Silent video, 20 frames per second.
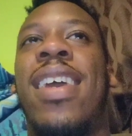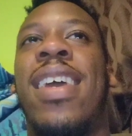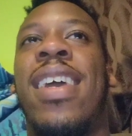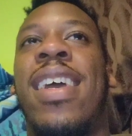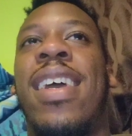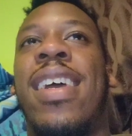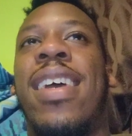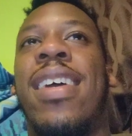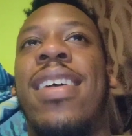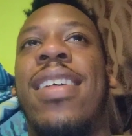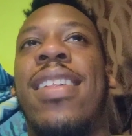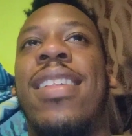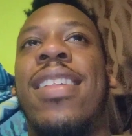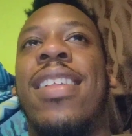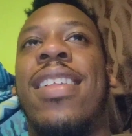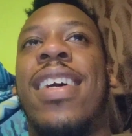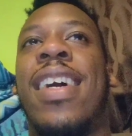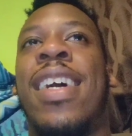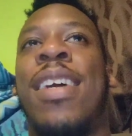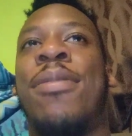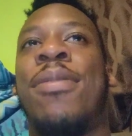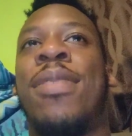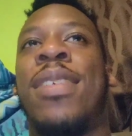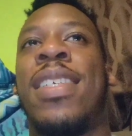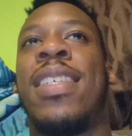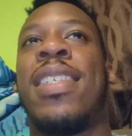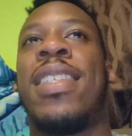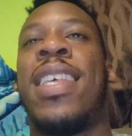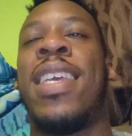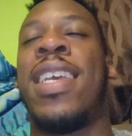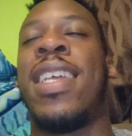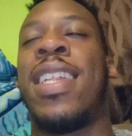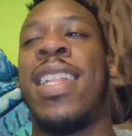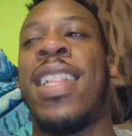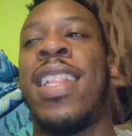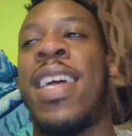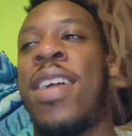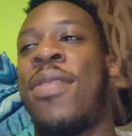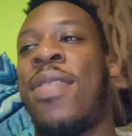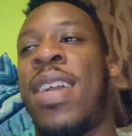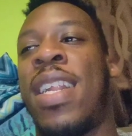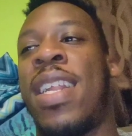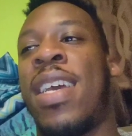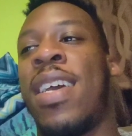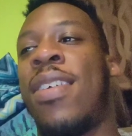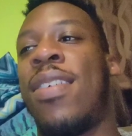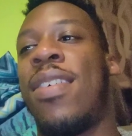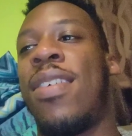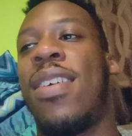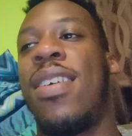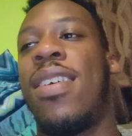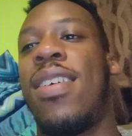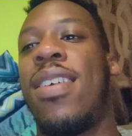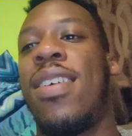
and I'm just thinking a lot right now.